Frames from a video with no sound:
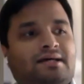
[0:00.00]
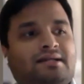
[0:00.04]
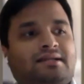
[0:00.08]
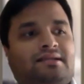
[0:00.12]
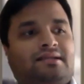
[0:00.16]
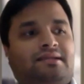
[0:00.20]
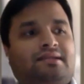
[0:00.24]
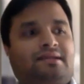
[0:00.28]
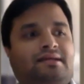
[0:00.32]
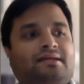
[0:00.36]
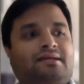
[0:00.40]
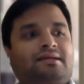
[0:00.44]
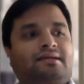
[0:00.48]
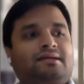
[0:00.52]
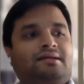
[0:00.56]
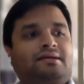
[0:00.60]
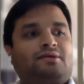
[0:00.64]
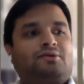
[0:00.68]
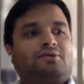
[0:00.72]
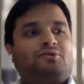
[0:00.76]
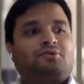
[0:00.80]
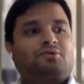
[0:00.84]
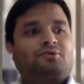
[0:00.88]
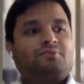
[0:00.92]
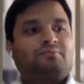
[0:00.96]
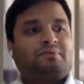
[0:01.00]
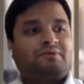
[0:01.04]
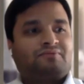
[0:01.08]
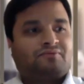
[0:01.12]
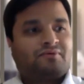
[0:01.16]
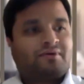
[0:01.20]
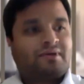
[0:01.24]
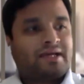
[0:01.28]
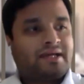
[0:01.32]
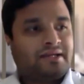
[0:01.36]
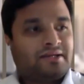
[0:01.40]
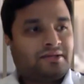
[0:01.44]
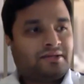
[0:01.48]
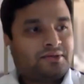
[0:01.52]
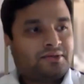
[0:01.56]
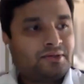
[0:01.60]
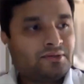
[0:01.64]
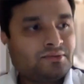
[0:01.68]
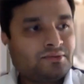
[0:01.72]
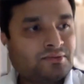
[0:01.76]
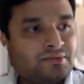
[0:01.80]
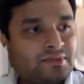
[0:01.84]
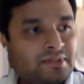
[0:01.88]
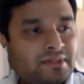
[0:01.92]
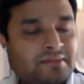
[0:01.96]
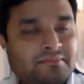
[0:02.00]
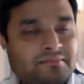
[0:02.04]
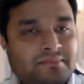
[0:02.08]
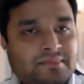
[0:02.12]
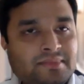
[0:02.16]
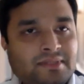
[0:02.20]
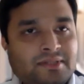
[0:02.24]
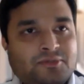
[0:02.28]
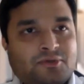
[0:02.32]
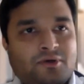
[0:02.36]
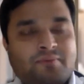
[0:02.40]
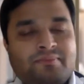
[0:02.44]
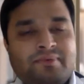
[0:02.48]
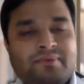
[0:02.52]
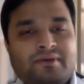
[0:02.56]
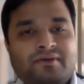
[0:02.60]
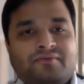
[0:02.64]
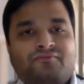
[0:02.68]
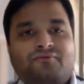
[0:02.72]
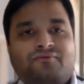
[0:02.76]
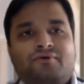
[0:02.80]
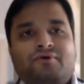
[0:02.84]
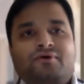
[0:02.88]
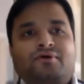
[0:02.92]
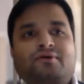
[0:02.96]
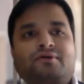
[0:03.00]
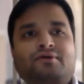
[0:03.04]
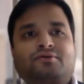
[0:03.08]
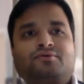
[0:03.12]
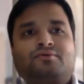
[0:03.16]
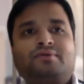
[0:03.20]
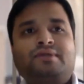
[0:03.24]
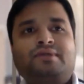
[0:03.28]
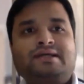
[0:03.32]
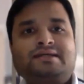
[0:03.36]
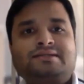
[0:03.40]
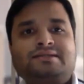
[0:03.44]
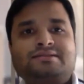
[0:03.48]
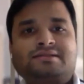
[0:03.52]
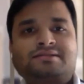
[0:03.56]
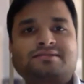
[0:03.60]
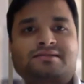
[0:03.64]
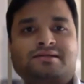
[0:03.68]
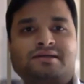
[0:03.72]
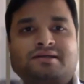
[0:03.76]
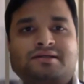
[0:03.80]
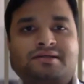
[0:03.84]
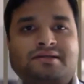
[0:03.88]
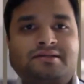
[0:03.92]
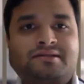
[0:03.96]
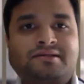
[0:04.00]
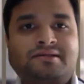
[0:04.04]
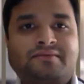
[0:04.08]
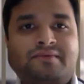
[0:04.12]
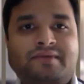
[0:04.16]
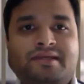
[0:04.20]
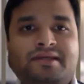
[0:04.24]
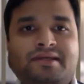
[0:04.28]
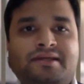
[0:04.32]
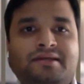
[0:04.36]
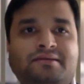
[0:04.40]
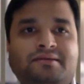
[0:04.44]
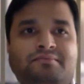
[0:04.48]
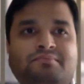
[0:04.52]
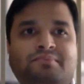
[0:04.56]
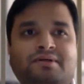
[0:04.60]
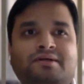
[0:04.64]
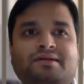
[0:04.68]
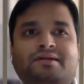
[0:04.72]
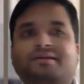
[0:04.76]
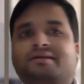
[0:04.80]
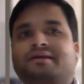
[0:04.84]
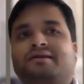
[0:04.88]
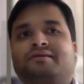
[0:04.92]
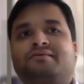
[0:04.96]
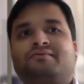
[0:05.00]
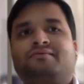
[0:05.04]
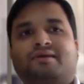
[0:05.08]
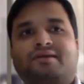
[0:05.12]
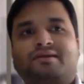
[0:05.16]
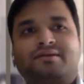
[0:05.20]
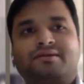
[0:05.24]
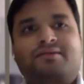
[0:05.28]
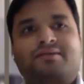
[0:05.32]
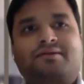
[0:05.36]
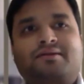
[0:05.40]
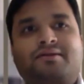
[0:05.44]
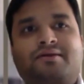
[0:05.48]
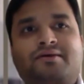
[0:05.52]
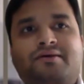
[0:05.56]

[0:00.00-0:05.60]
The Before I introduce him, the topic for today's discussion is a very pertinent one.